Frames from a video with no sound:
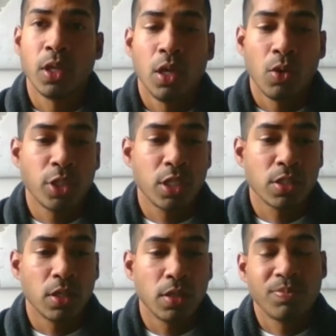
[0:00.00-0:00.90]
which
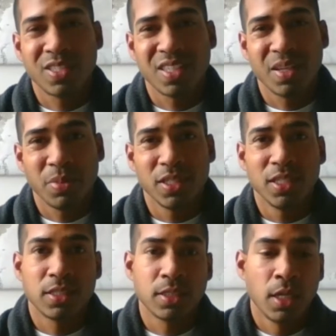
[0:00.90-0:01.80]
is the
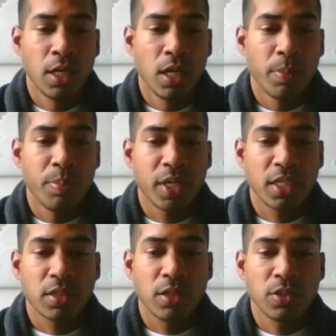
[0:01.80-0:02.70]
simplest, but
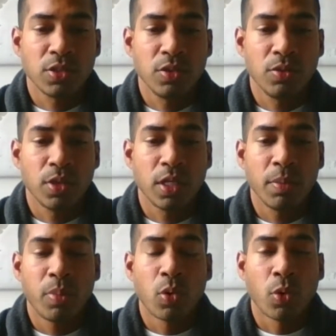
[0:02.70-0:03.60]
it's also
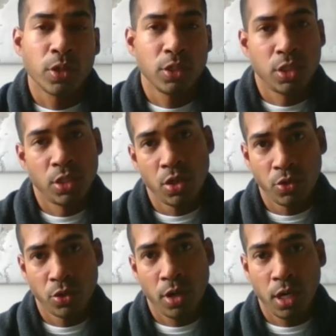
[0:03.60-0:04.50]
important to know
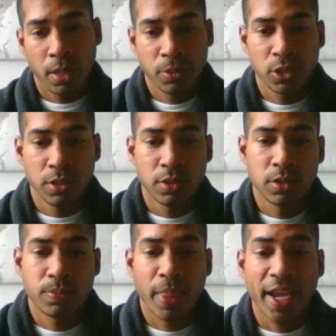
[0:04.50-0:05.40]
your options.